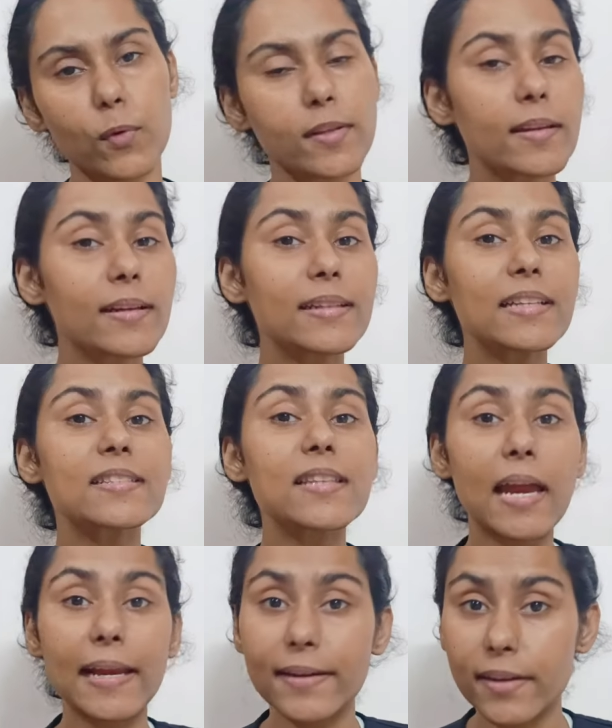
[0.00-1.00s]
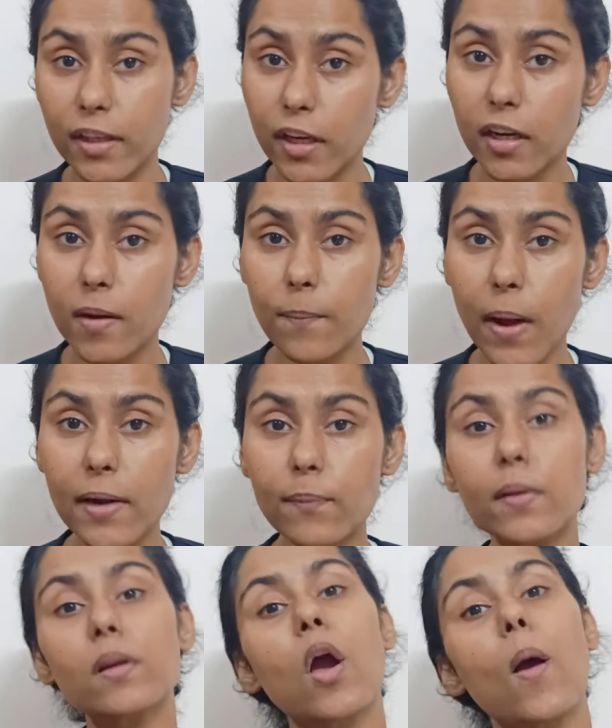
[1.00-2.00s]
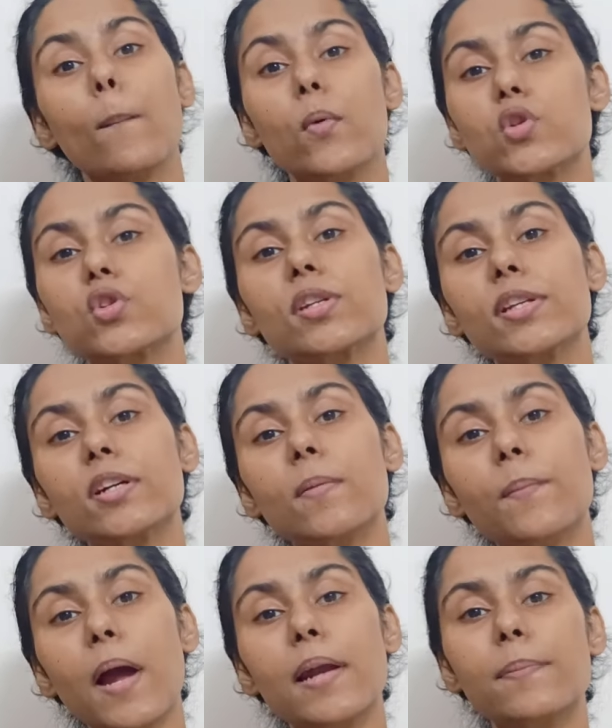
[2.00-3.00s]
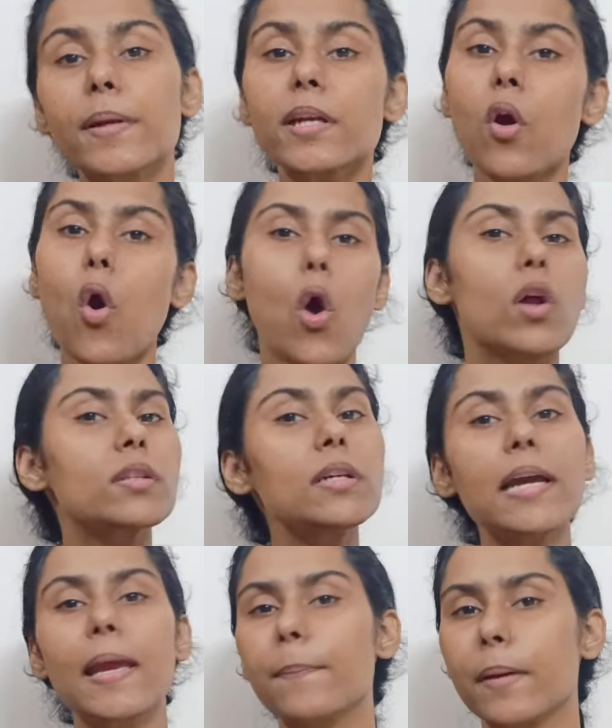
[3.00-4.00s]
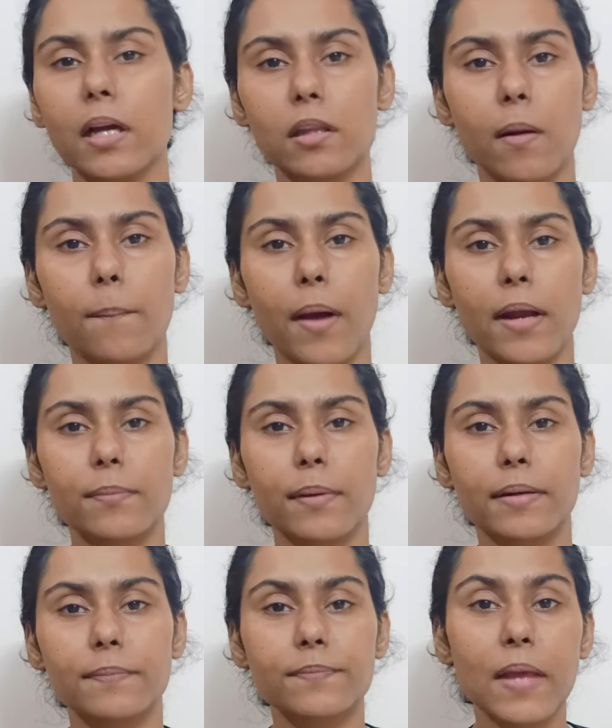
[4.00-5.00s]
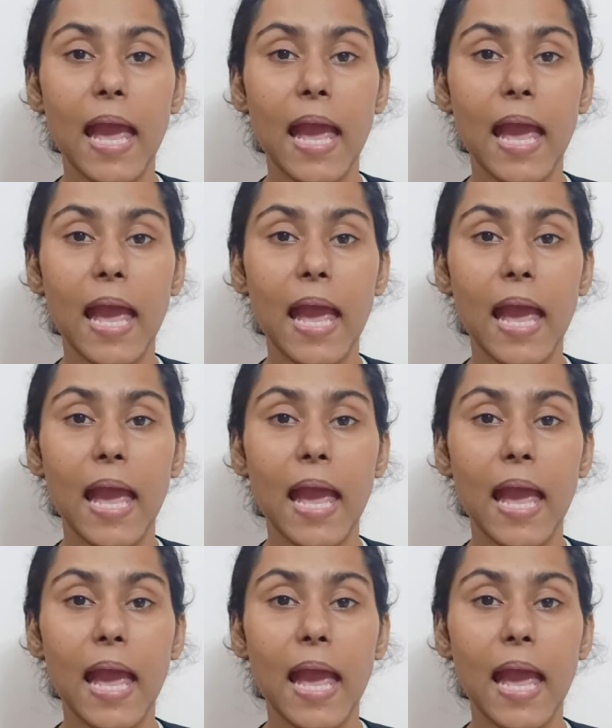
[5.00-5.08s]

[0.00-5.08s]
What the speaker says: whether it is the anterior compartment, posterior compartment or the apical compartment.